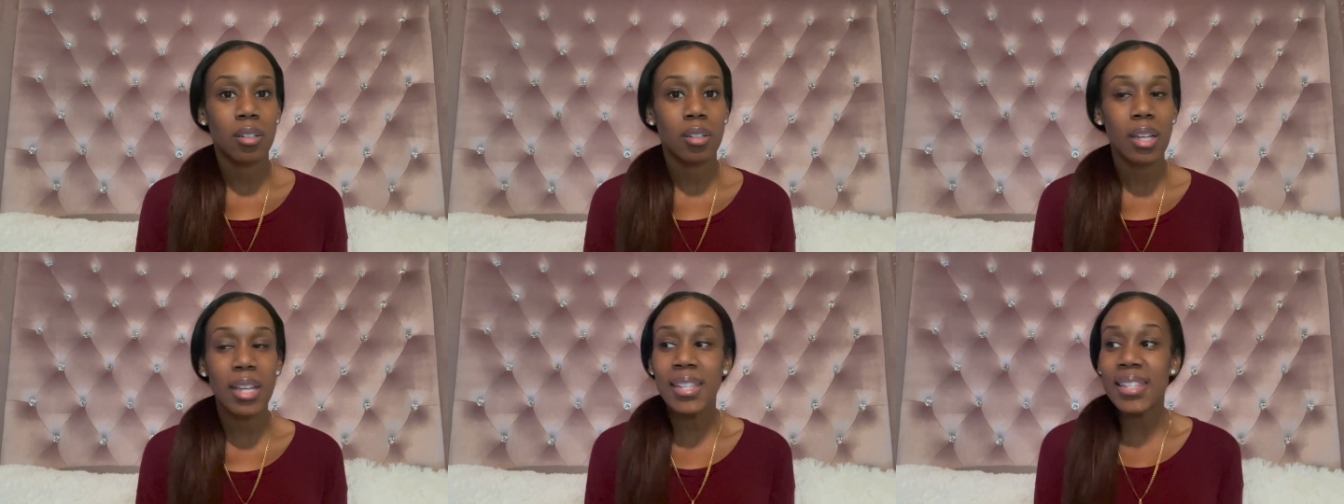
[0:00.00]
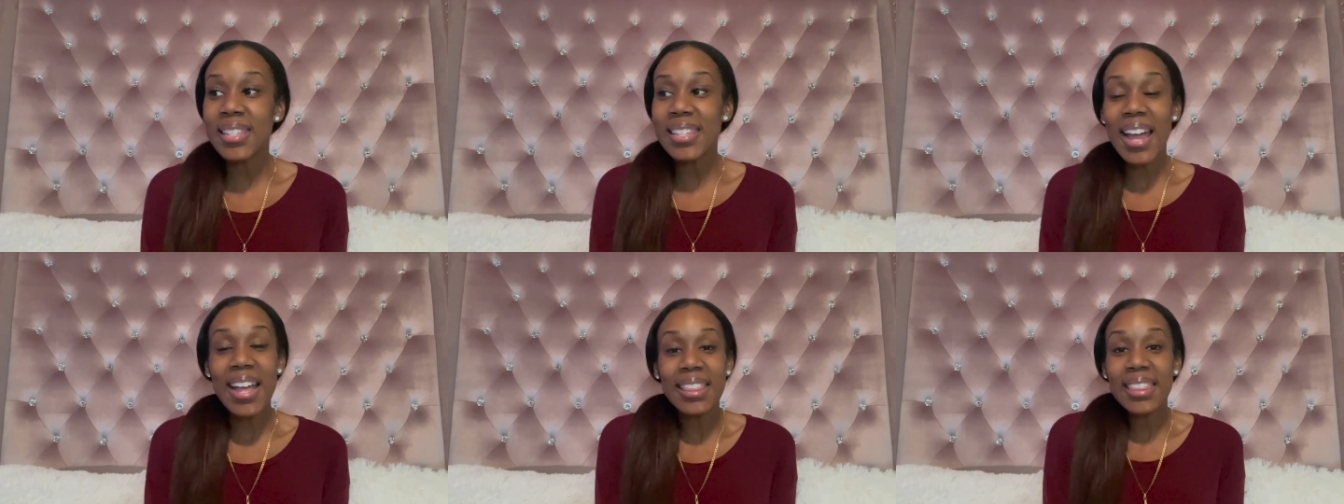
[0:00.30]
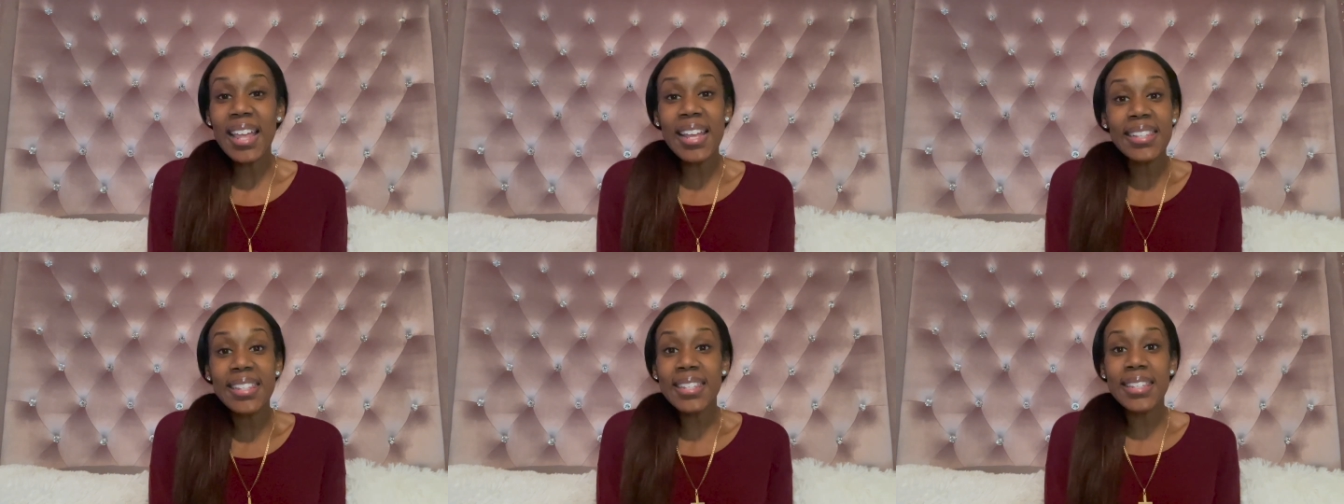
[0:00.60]
It's not
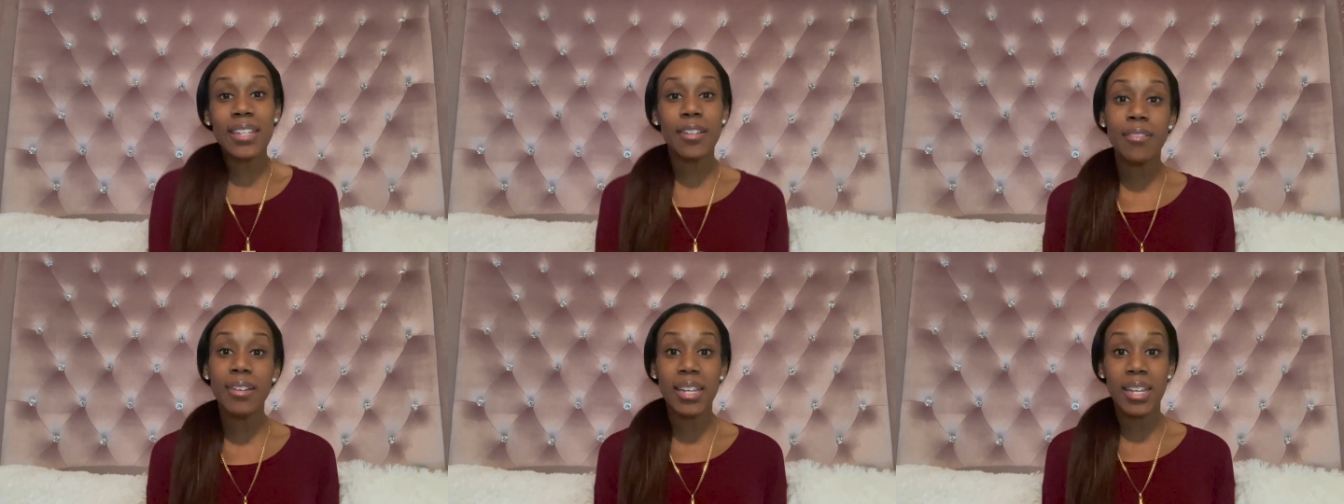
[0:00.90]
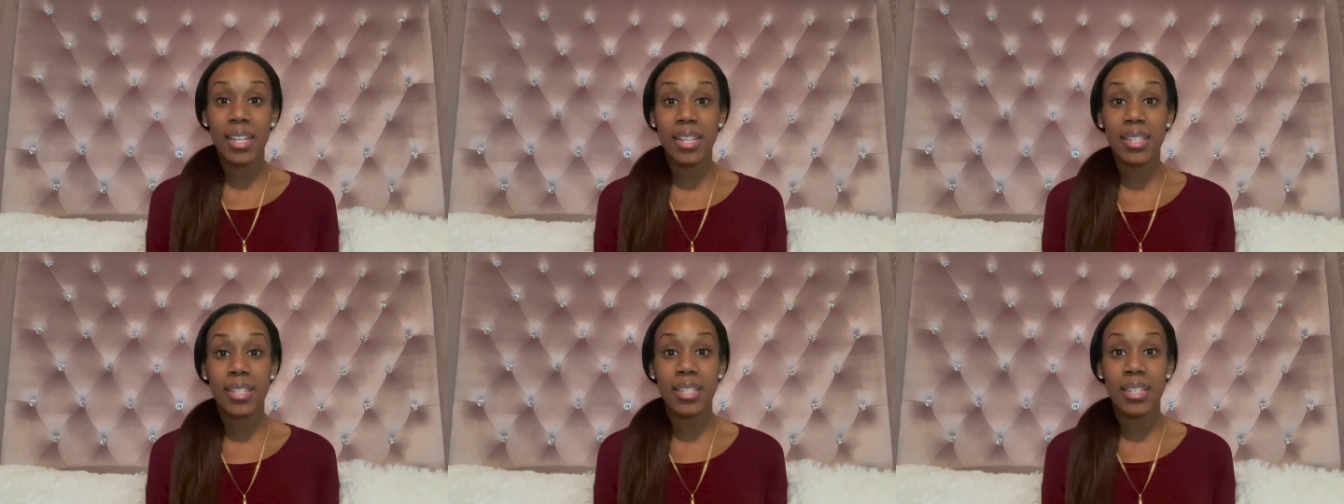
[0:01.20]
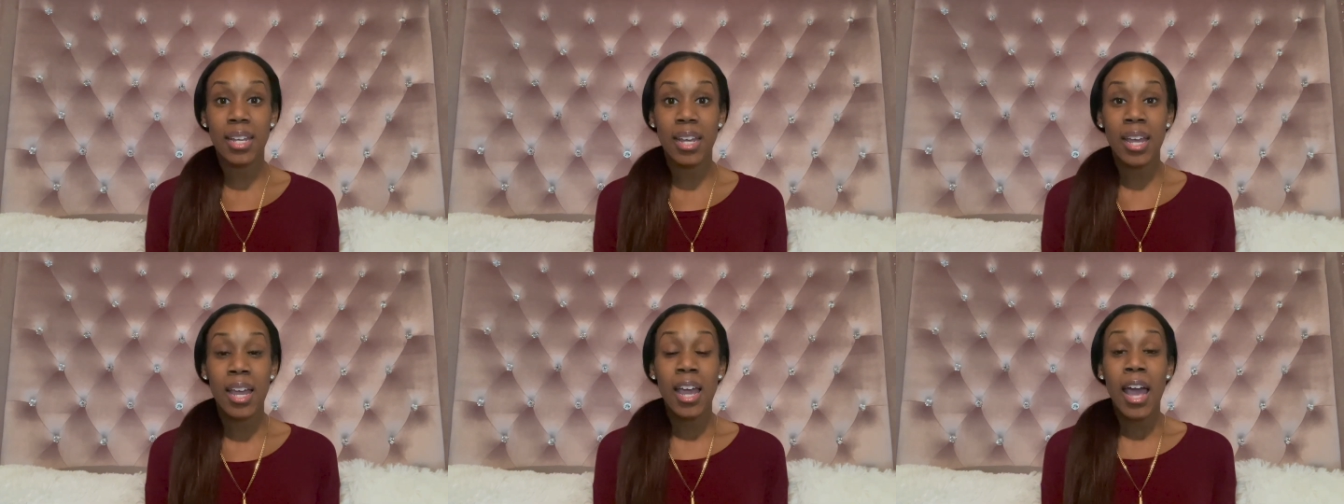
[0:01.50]
that serious.
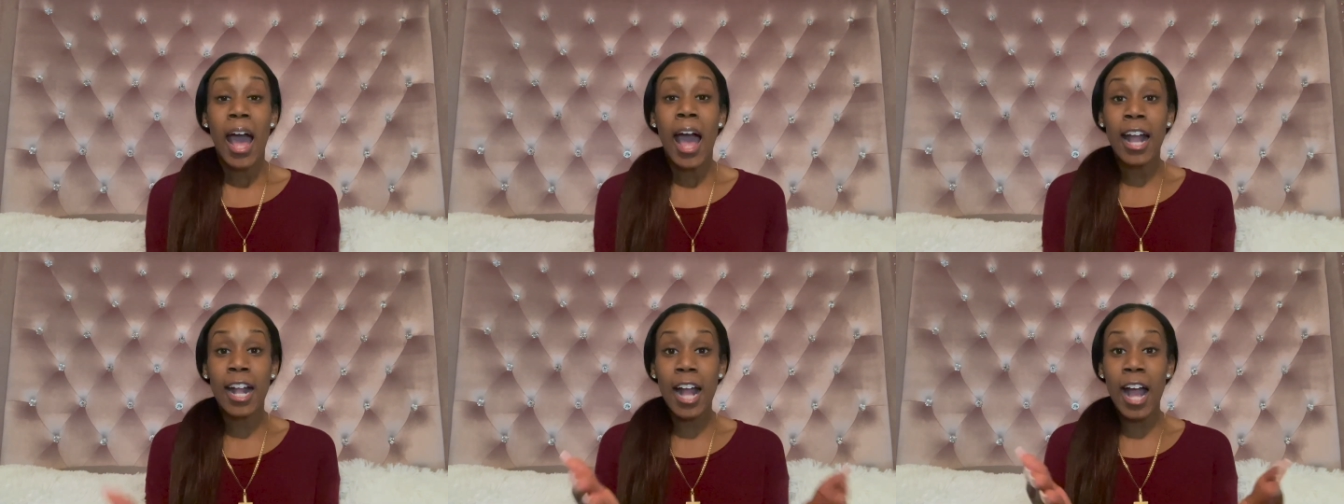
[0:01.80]
I